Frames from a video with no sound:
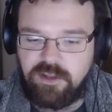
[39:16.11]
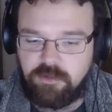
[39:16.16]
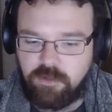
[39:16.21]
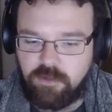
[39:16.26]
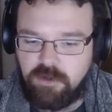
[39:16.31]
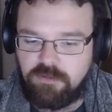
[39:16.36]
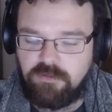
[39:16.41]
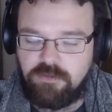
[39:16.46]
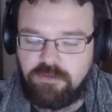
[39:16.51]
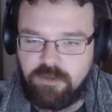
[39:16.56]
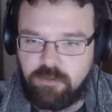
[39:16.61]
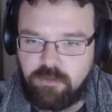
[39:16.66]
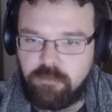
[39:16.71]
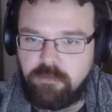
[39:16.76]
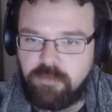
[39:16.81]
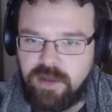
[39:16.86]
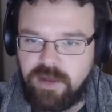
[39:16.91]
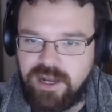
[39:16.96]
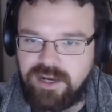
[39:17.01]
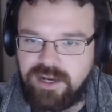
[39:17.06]
most of
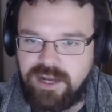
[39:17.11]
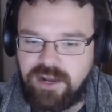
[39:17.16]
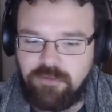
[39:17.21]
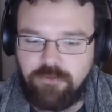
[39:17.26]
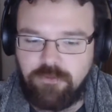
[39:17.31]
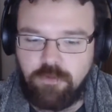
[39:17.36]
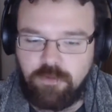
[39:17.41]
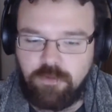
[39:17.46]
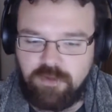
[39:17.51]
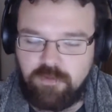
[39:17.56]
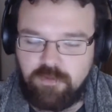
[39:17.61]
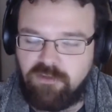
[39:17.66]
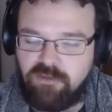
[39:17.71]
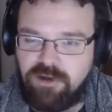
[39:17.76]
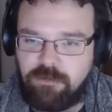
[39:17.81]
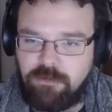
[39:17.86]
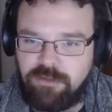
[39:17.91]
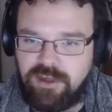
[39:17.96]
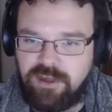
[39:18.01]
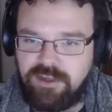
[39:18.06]
them and force a
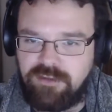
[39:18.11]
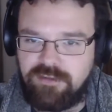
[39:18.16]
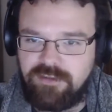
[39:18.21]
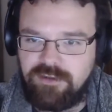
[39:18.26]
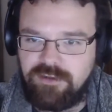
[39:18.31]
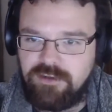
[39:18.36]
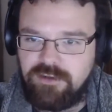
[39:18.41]
morale test.